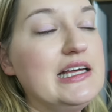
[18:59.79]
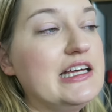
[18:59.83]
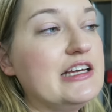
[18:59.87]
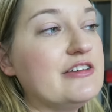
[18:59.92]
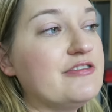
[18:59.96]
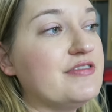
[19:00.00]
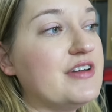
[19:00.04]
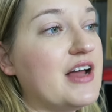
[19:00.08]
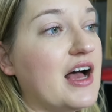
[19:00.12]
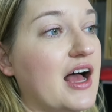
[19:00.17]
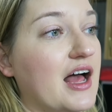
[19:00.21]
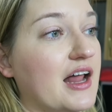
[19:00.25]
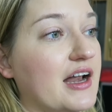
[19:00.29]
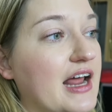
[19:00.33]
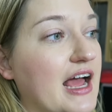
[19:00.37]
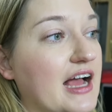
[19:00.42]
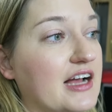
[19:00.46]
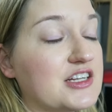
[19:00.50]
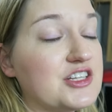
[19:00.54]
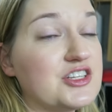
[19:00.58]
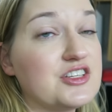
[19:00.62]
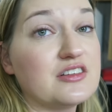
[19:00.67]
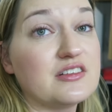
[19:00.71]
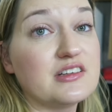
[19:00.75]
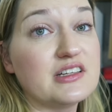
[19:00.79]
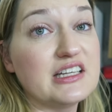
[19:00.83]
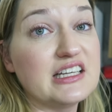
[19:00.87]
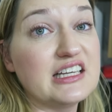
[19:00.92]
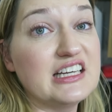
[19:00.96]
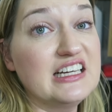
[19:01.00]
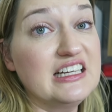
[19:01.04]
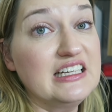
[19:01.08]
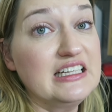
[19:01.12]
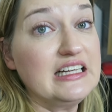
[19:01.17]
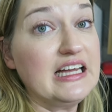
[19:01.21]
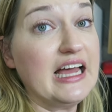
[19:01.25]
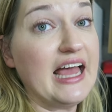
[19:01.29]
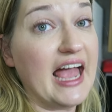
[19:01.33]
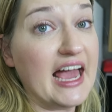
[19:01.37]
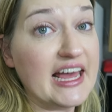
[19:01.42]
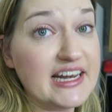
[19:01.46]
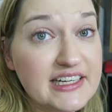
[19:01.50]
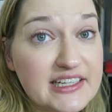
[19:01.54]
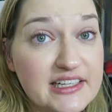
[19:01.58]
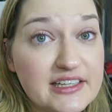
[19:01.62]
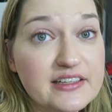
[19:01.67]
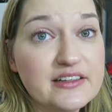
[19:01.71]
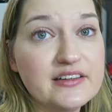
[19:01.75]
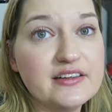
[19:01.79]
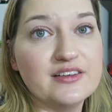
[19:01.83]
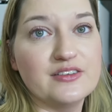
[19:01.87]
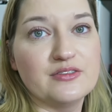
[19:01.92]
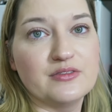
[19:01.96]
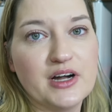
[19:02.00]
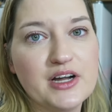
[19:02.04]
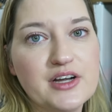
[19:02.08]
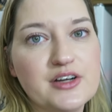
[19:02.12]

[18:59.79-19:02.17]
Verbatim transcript: if not actually edited and